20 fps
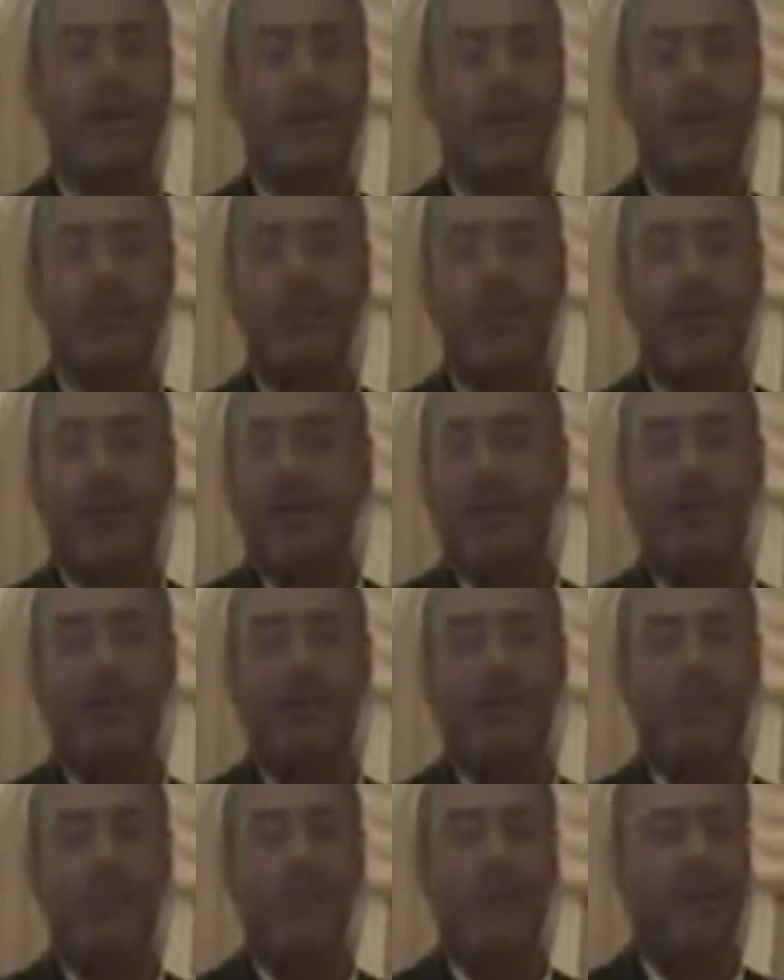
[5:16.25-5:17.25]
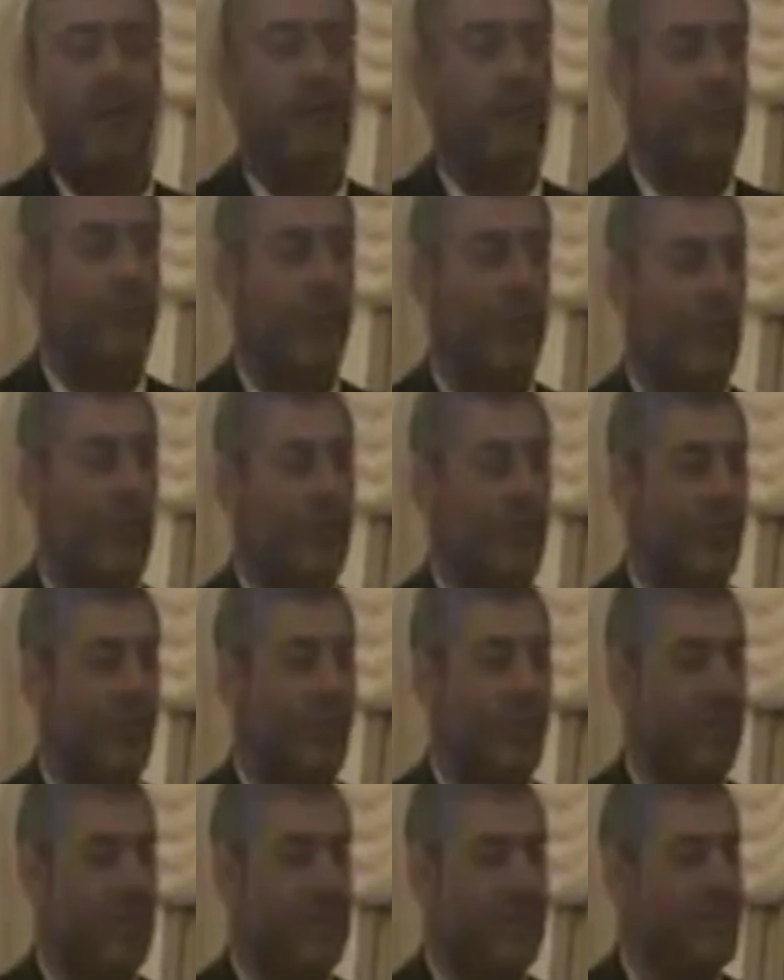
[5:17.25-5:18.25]
I'm going to be a good
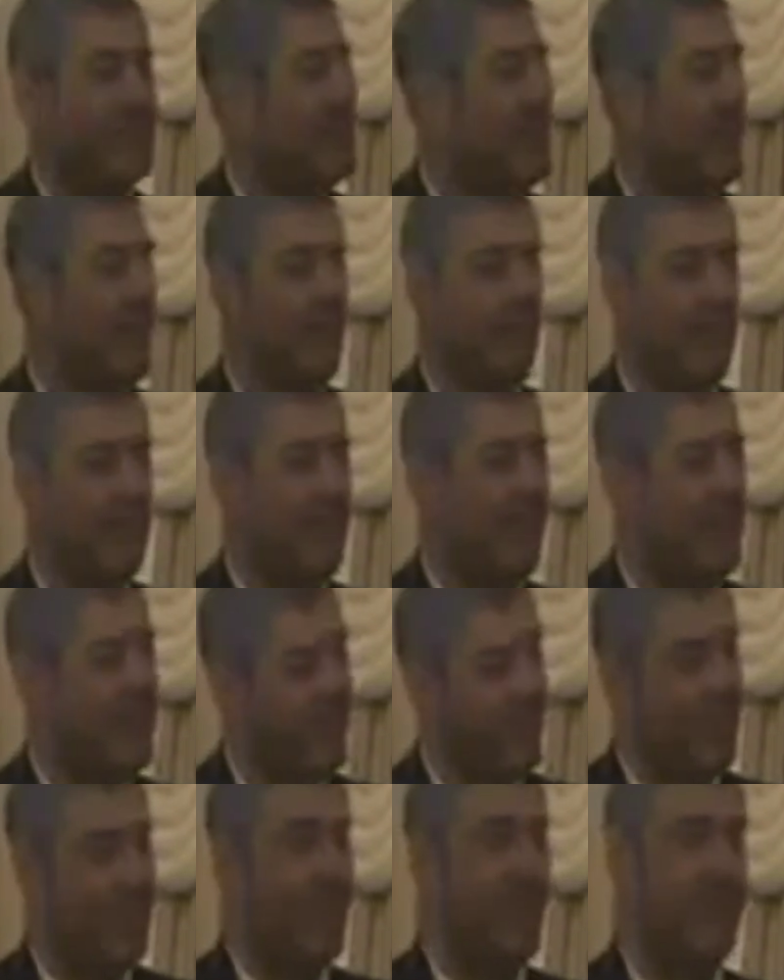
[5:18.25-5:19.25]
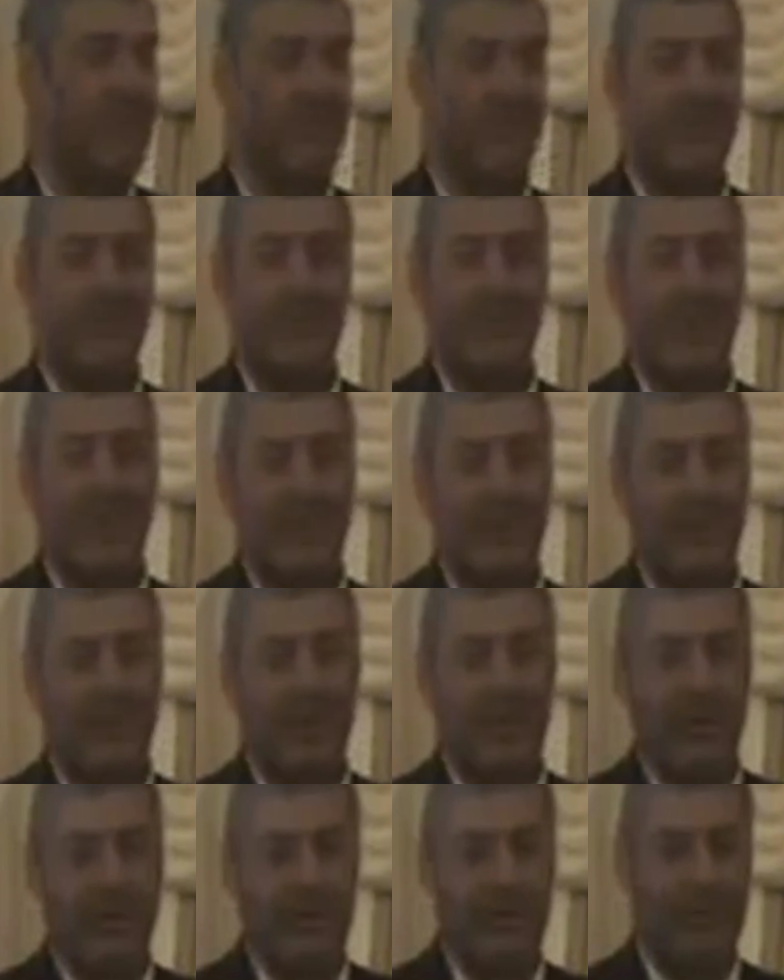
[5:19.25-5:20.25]
boss. I'll be even better than the other
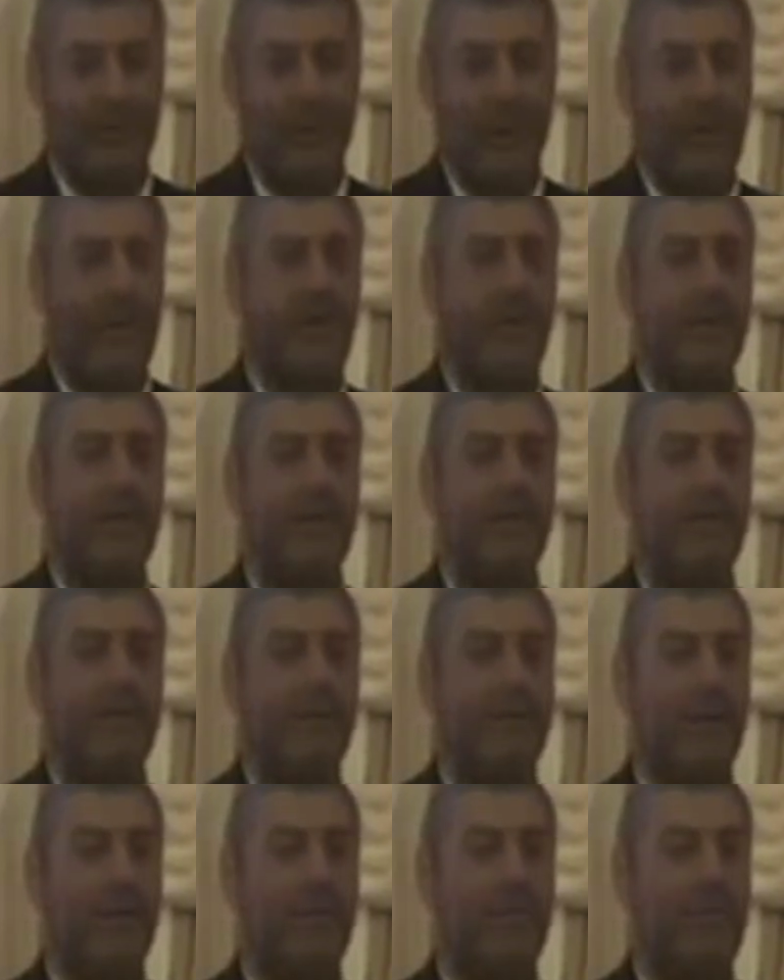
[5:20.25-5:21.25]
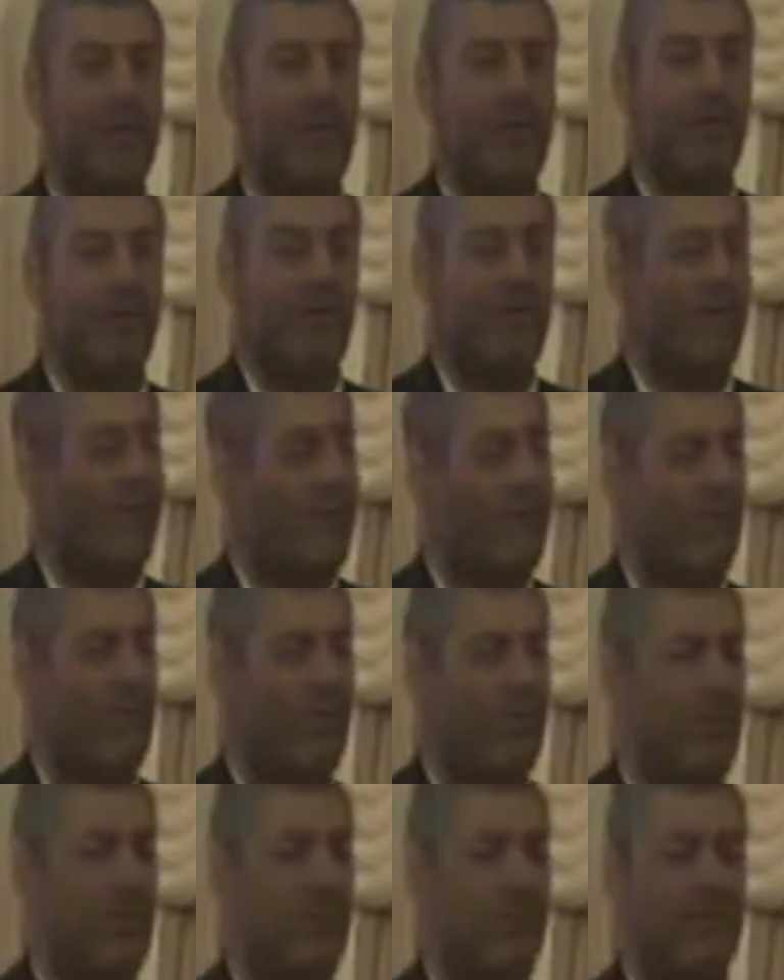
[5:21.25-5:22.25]
one. Why are you not giving me a chance? He said,
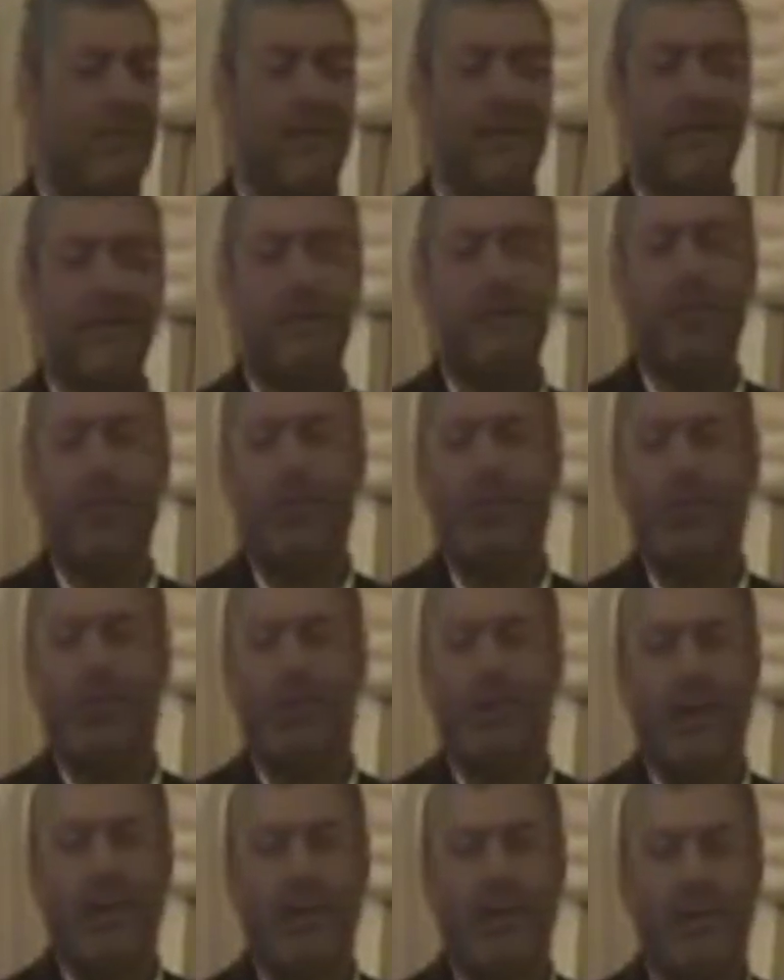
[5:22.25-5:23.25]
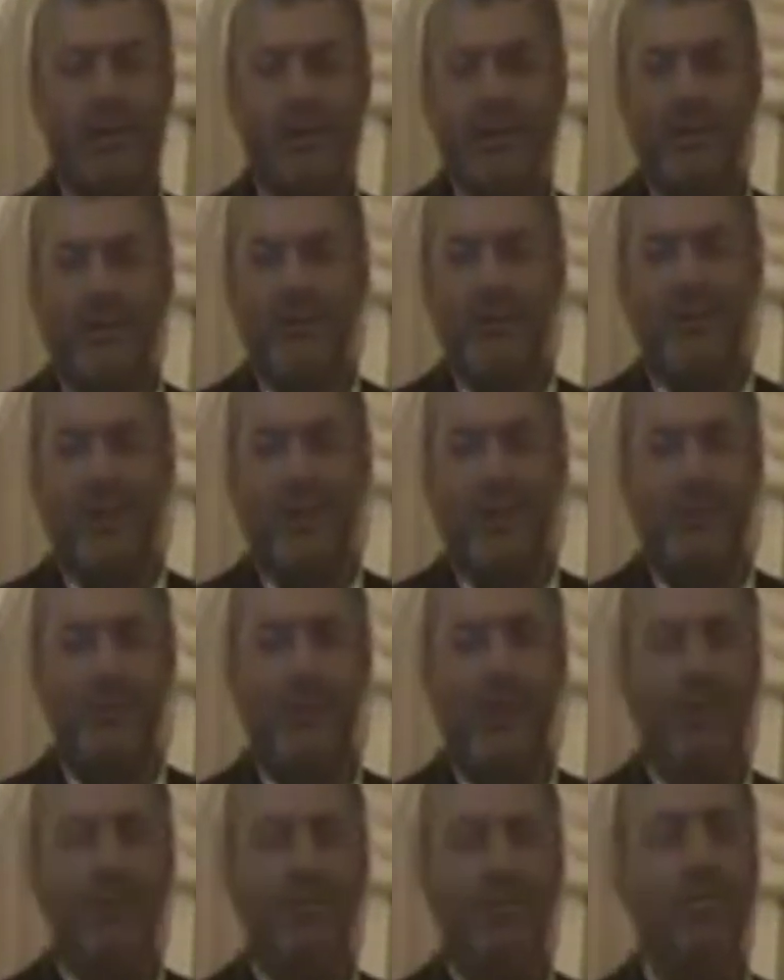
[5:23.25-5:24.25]
no, it's nothing personal. It's not
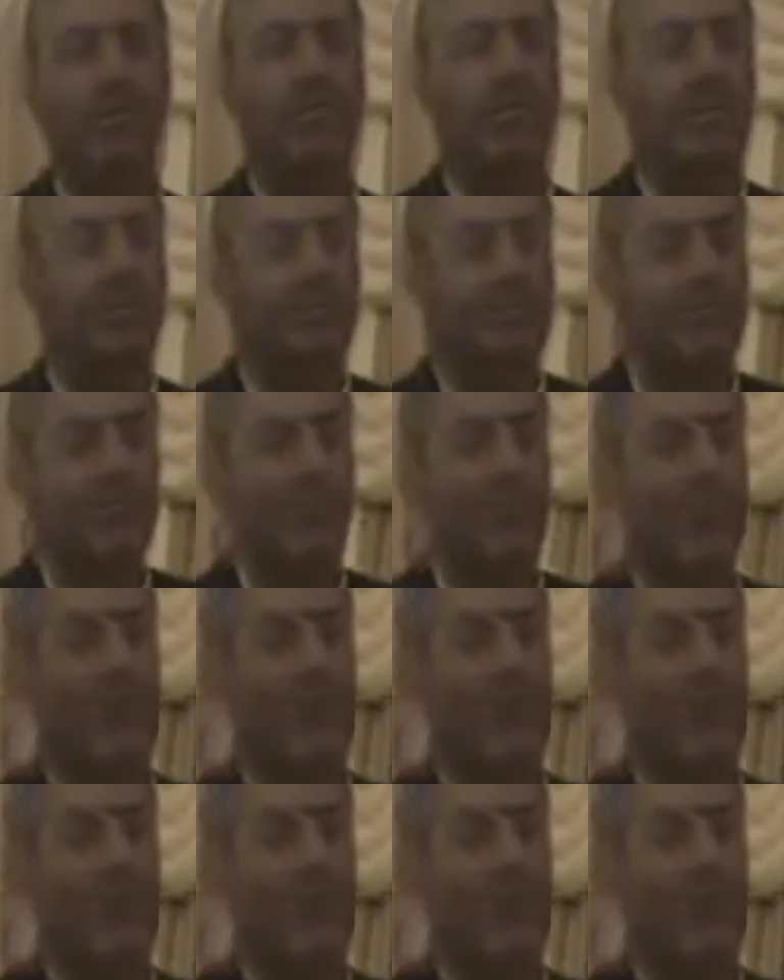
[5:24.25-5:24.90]
about you.